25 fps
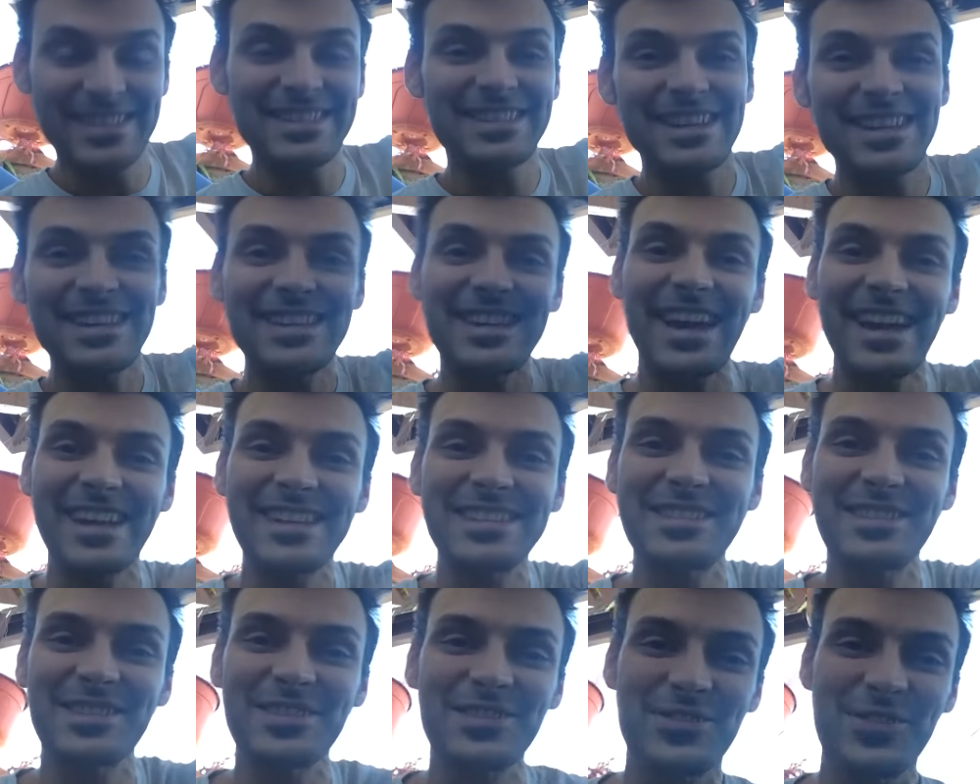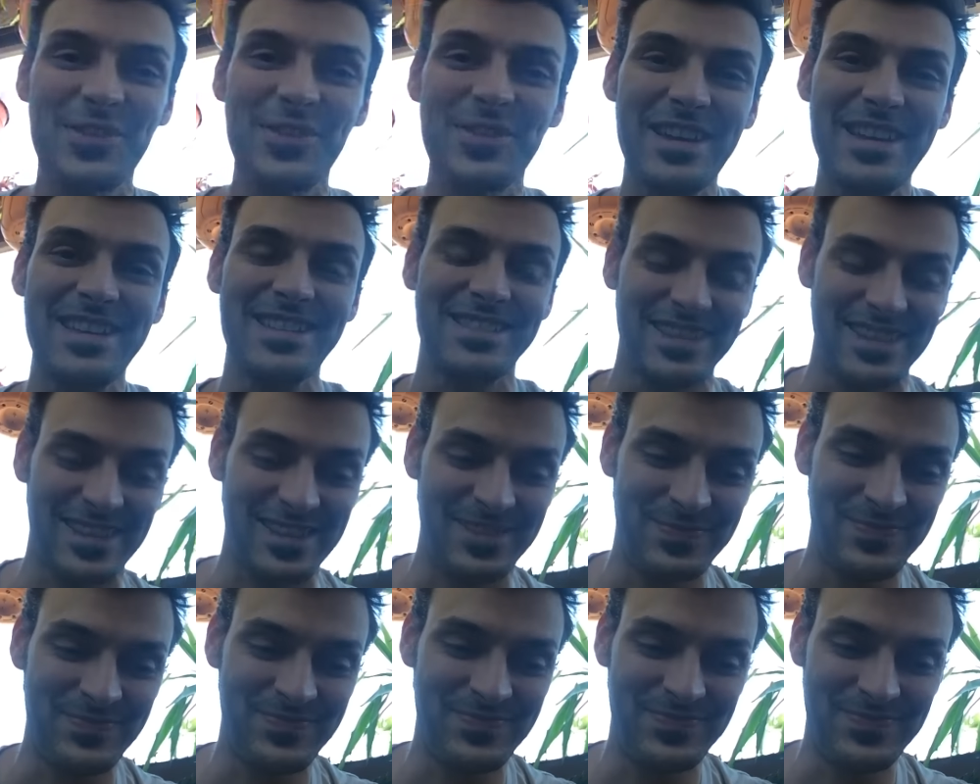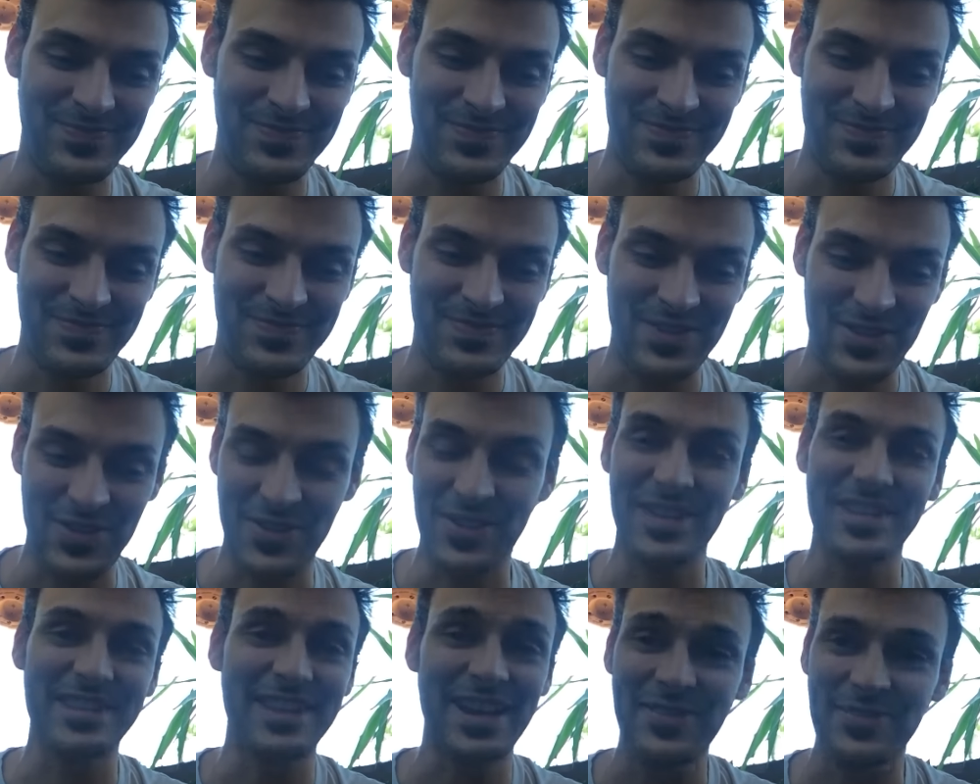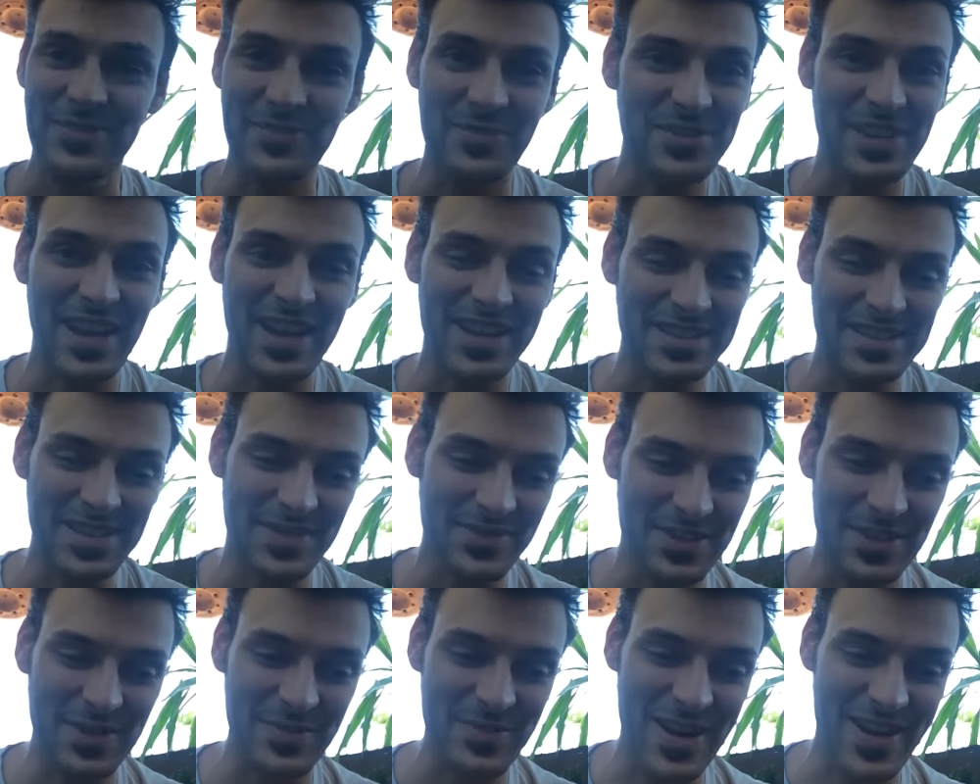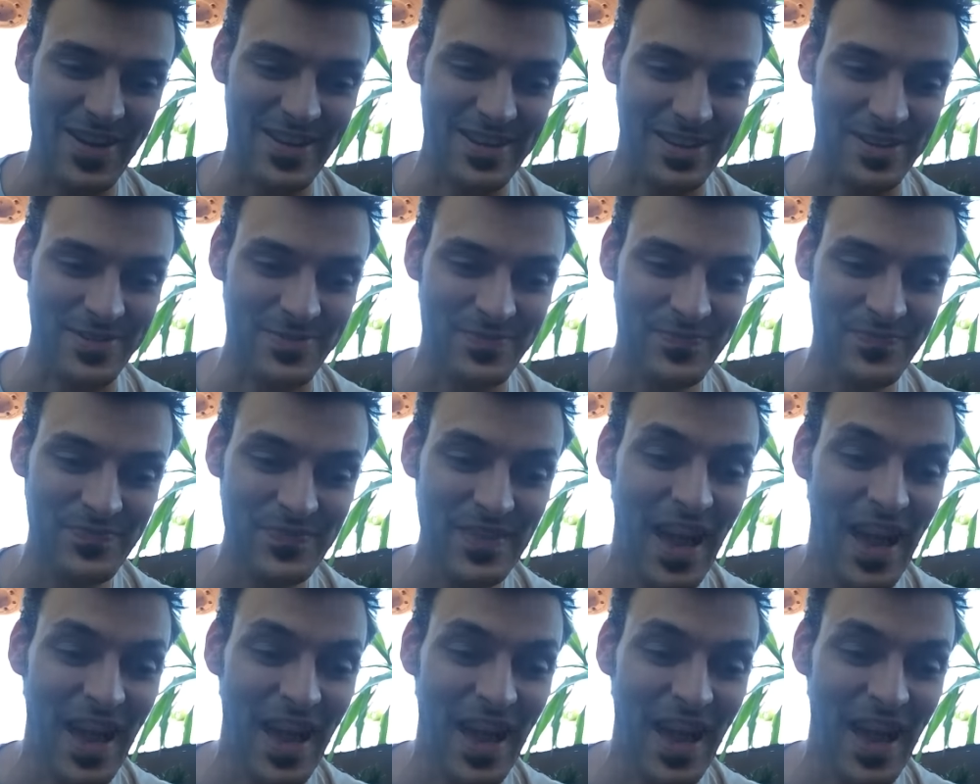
enhances your healing. You can get that from Scientific American.